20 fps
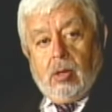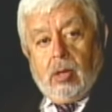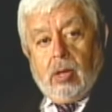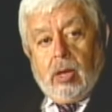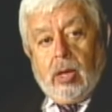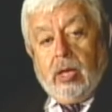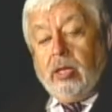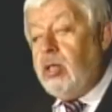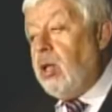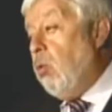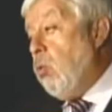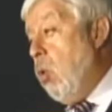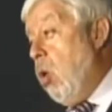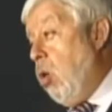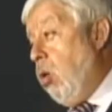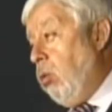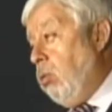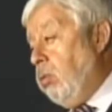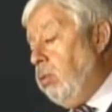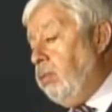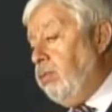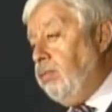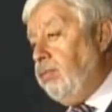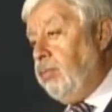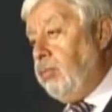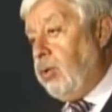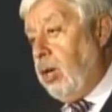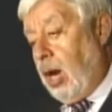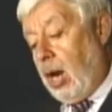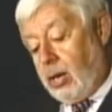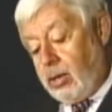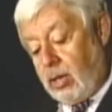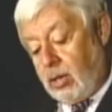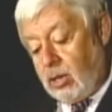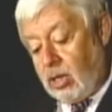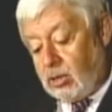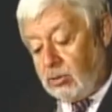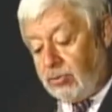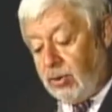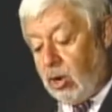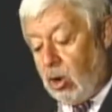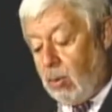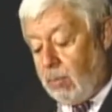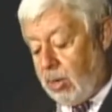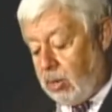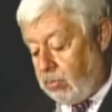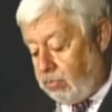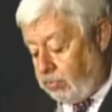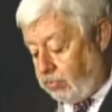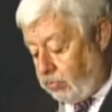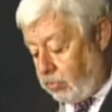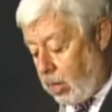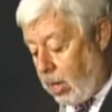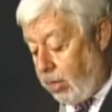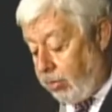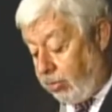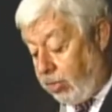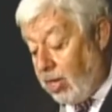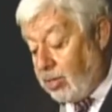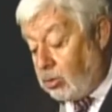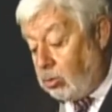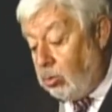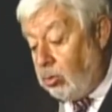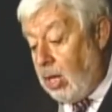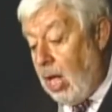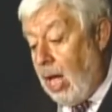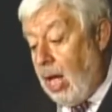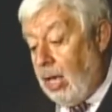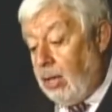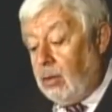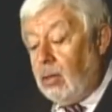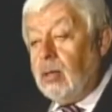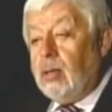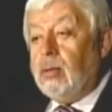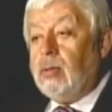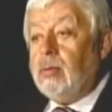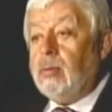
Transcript: in the world regarding this phenomenon. And thanks to that,